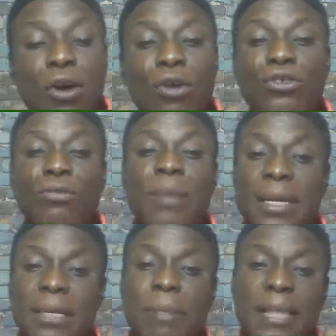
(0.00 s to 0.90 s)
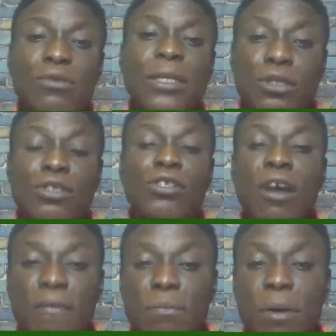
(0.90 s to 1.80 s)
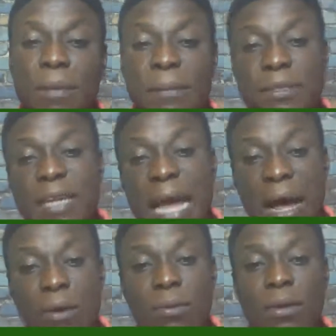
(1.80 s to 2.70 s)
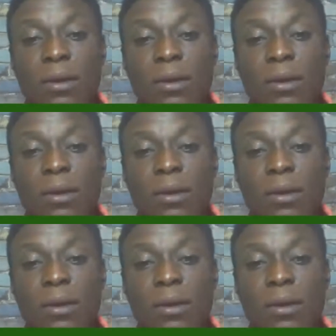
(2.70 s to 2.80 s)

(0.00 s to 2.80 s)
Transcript: the best way to solve problems now